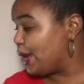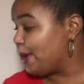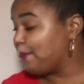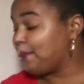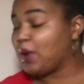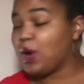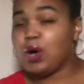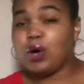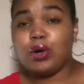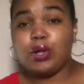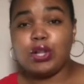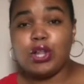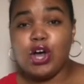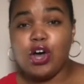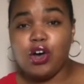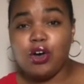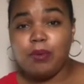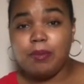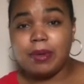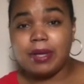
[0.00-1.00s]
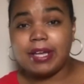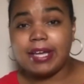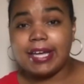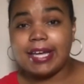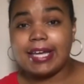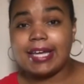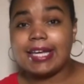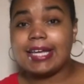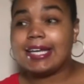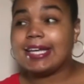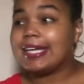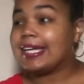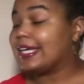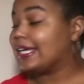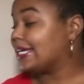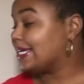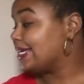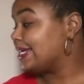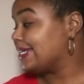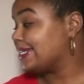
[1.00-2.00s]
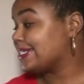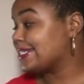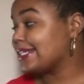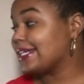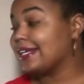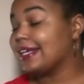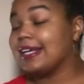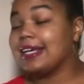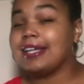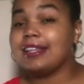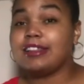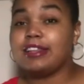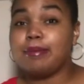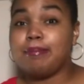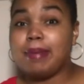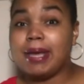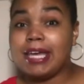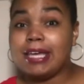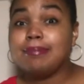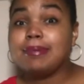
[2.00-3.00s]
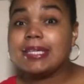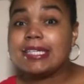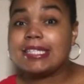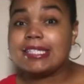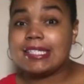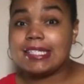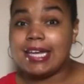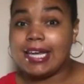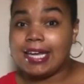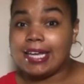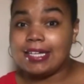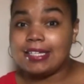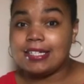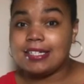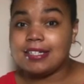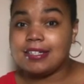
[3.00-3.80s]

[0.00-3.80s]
But Oklahoma is the baby state.